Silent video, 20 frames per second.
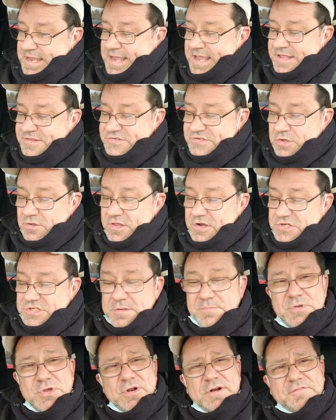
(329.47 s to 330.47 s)
And so there's
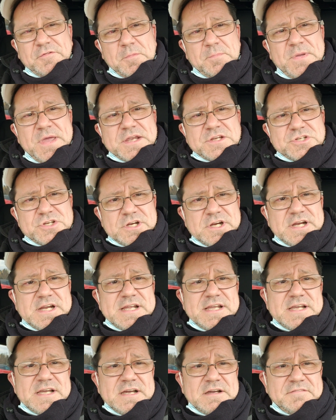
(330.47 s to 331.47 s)
a beautiful picture
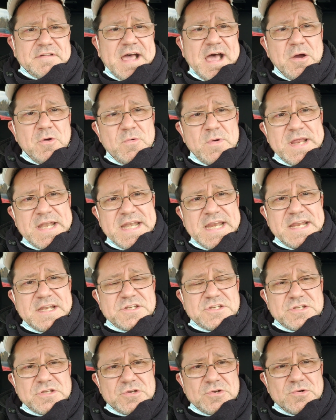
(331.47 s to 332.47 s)
of how we need
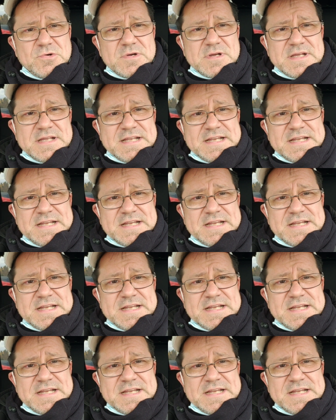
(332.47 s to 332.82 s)
to